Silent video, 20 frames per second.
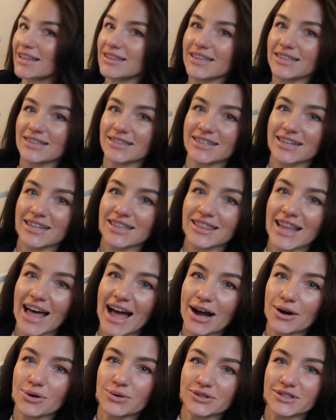a little
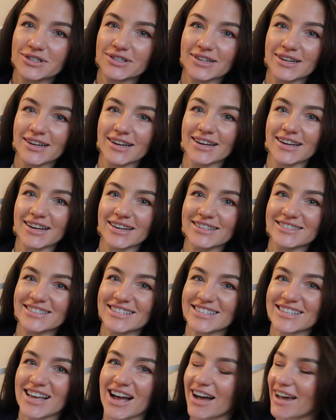cloud
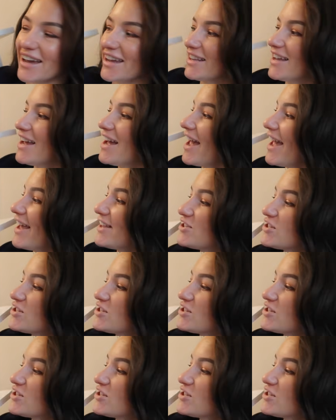design. It